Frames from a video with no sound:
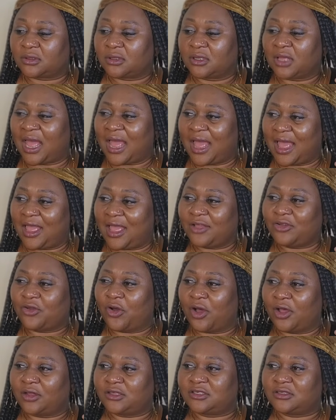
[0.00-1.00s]
Yeah,
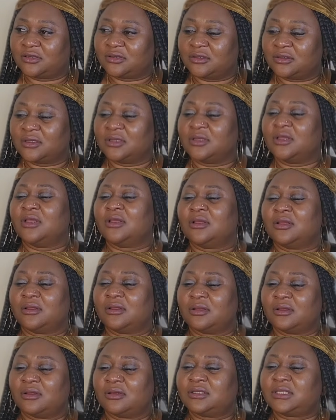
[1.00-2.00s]
goat.
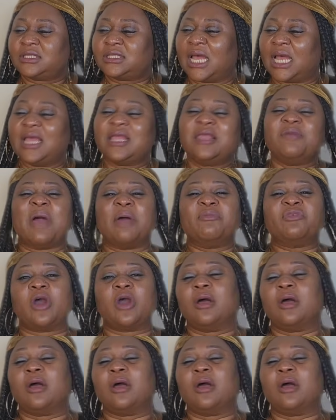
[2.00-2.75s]
Tell him I'm